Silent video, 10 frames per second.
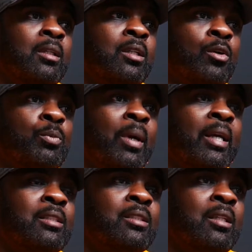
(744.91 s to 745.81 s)
Coach
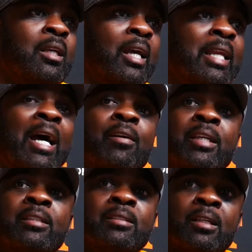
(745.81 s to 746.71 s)
Banks and how
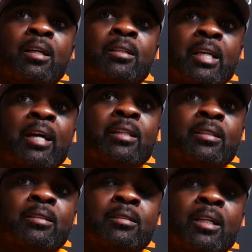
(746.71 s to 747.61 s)
he's kind of
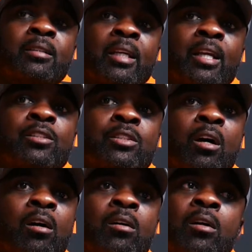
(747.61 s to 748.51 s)
done the
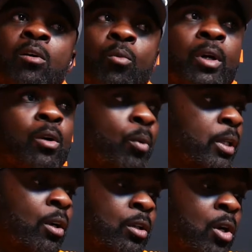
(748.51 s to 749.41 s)
install. We're
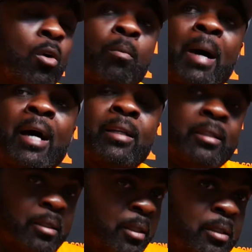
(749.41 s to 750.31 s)
going to go about
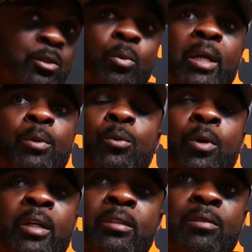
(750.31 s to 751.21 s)
it the way we
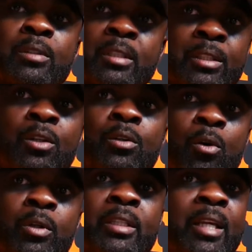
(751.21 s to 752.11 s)
would, you know,
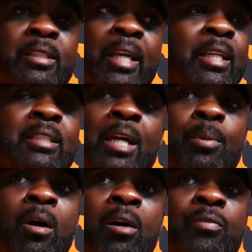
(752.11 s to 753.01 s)
going against any type
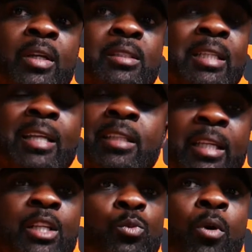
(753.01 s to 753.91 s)
of offense. And
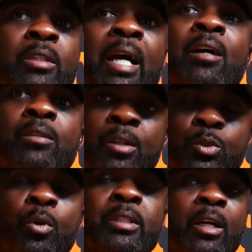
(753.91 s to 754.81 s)
it's worked out.
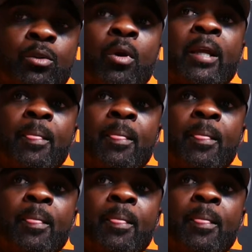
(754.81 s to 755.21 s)
It's worked out great.